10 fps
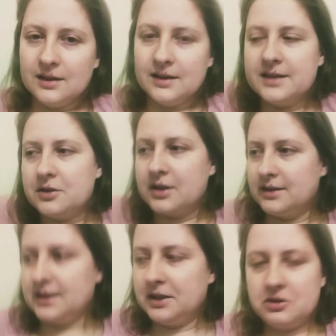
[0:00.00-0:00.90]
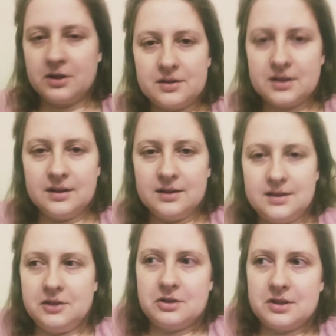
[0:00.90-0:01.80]
And then you got the teachers, and the
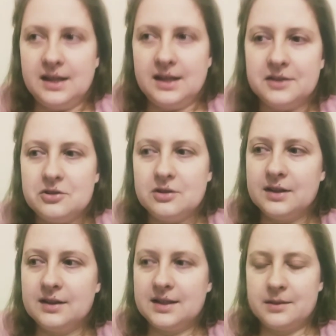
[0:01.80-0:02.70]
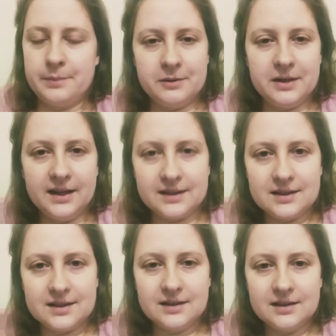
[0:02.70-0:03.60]
teachers teach, and that's about
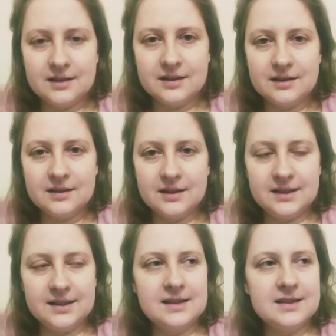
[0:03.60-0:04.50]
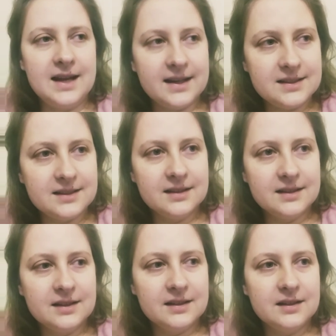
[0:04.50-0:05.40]
it. Other than that,
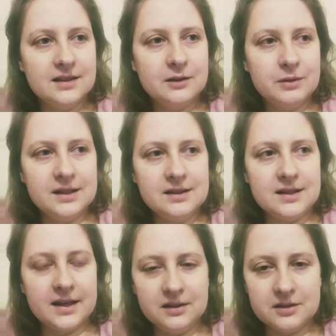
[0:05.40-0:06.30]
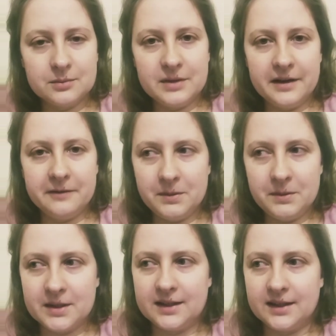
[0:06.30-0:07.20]
within the kingdom,
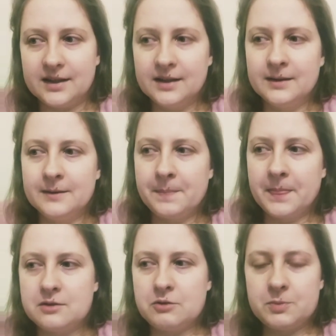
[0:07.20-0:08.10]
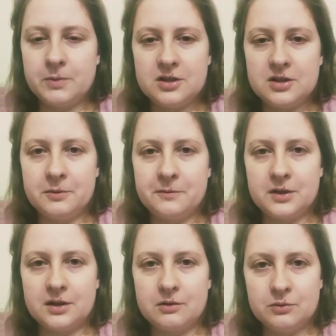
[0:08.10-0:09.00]
everybody is responsible
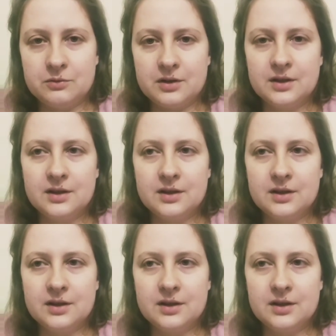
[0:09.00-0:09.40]
for their own